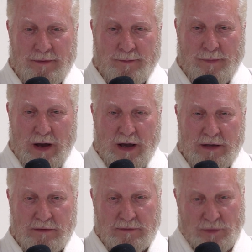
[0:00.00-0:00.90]

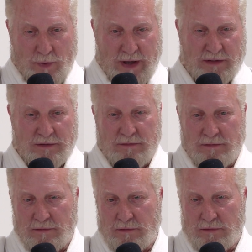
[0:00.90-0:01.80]
my direct
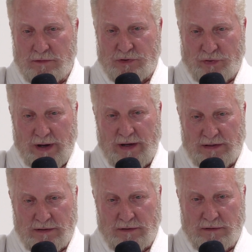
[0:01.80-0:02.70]

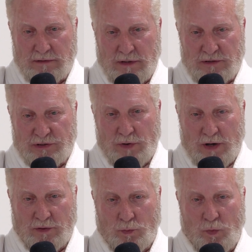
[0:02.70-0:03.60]
training
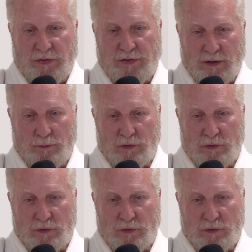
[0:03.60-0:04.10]
instructor with him